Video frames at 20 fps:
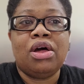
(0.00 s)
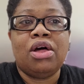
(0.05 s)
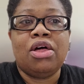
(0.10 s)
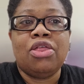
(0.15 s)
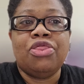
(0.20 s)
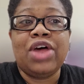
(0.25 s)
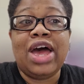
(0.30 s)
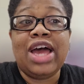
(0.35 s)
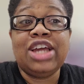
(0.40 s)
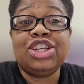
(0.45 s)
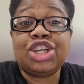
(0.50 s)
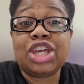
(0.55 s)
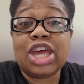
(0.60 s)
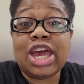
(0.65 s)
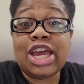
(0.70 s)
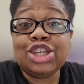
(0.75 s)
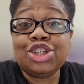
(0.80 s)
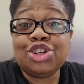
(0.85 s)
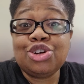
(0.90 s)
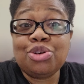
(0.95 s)
The
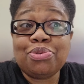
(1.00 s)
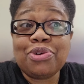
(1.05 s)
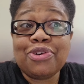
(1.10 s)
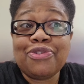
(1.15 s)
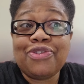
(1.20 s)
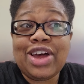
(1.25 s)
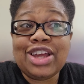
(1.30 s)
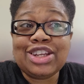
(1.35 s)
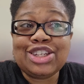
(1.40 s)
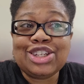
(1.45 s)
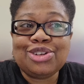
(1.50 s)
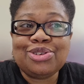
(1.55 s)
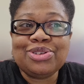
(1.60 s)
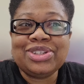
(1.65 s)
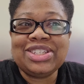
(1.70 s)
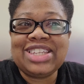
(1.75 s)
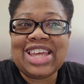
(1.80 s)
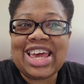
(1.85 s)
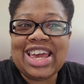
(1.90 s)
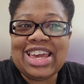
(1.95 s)
educational professionals'
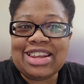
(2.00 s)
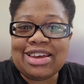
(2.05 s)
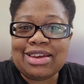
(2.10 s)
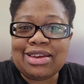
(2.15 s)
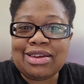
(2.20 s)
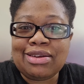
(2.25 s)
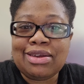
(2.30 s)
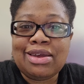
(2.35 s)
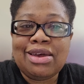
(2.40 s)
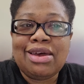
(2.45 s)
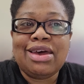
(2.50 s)
data